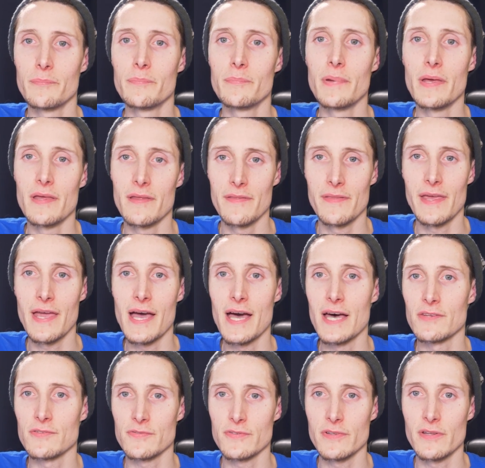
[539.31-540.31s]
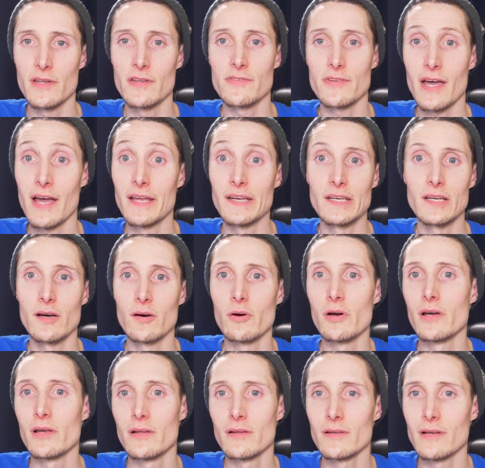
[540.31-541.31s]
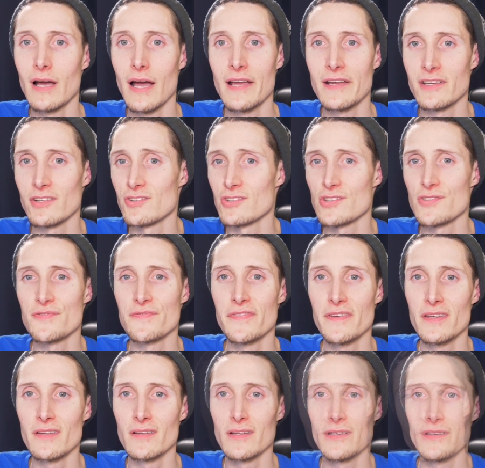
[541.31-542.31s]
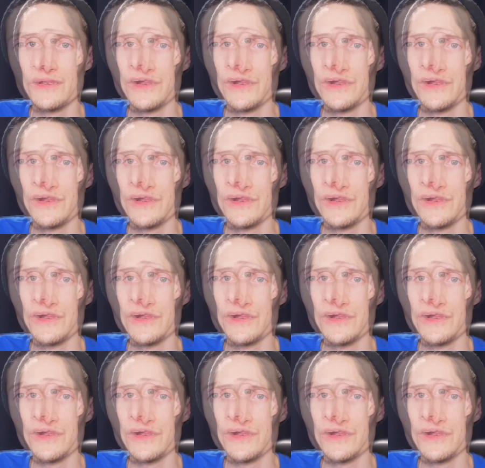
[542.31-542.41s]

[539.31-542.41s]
bit in the ass for this. I know it. I can just feel it.